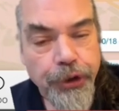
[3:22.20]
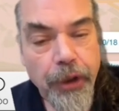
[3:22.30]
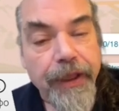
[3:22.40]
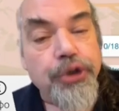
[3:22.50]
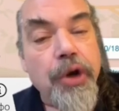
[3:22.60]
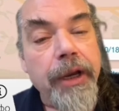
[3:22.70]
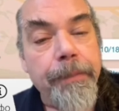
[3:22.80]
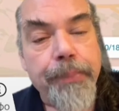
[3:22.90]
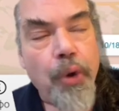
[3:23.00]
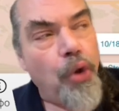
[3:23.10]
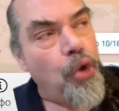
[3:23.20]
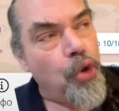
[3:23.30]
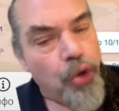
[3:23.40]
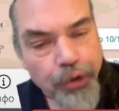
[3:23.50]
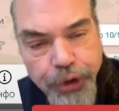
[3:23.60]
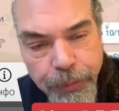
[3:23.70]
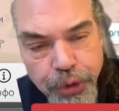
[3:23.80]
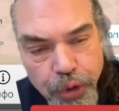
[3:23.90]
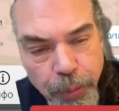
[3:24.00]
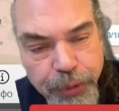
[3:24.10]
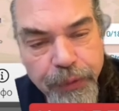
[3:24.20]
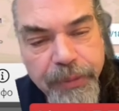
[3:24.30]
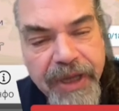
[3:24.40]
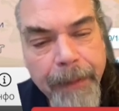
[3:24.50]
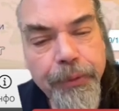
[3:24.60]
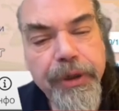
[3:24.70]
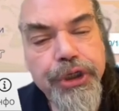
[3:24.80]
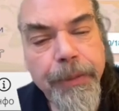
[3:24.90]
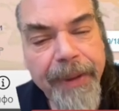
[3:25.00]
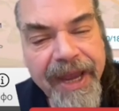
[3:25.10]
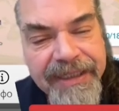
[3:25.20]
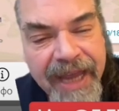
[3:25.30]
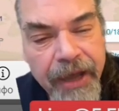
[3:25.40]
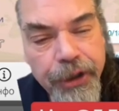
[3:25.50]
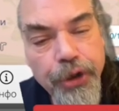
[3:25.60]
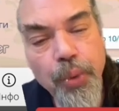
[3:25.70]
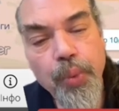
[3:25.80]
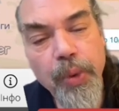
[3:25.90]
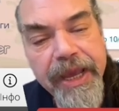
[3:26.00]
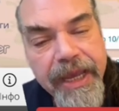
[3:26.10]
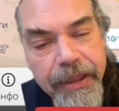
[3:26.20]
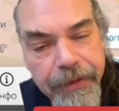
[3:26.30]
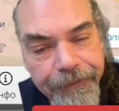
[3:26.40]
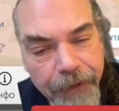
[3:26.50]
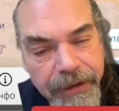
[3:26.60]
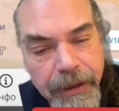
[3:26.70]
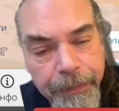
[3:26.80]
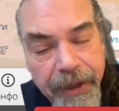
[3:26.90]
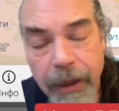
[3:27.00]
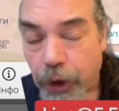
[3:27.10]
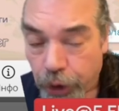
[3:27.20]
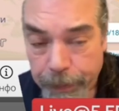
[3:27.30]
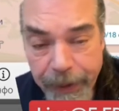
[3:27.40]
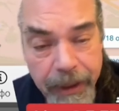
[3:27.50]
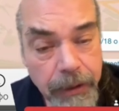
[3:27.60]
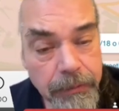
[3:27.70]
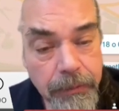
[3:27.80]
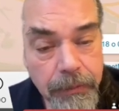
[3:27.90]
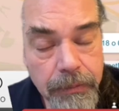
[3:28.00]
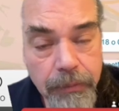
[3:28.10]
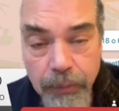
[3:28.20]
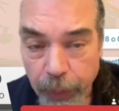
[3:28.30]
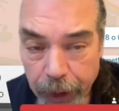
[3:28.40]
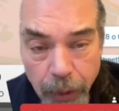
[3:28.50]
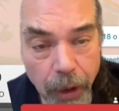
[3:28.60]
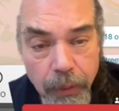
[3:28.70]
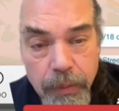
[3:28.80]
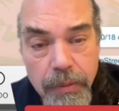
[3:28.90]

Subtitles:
Are they trying to pull some troops from Zaporizhia back down here to weaken the front up there? Could be. We don't know.